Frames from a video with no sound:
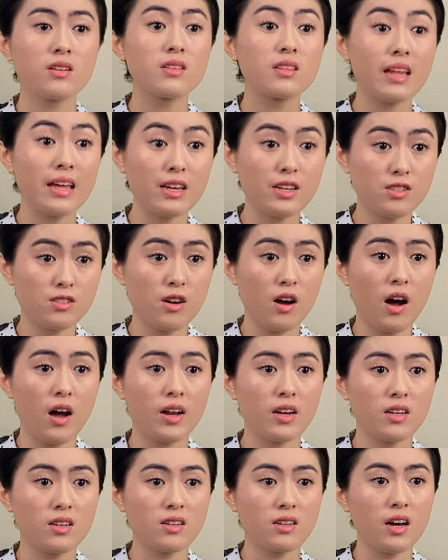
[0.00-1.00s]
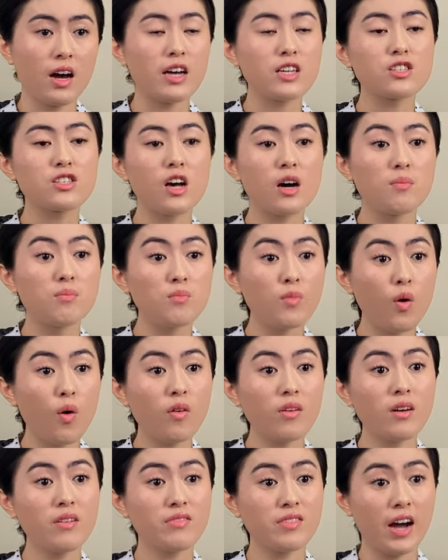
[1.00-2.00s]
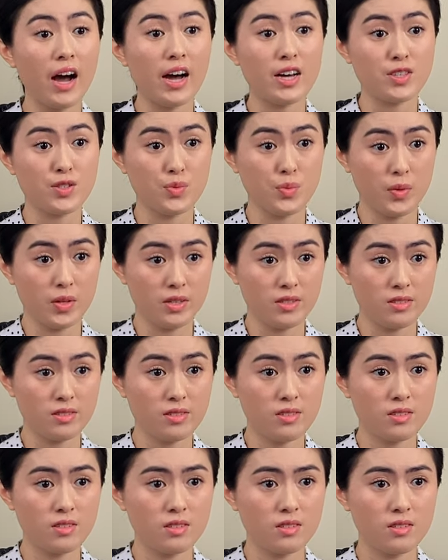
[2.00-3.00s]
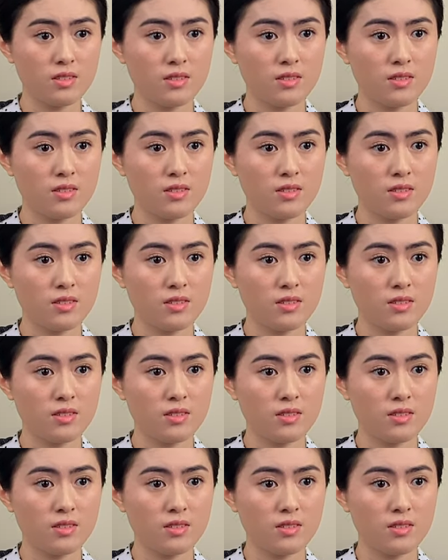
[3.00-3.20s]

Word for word: Later on, I saw more of God's words.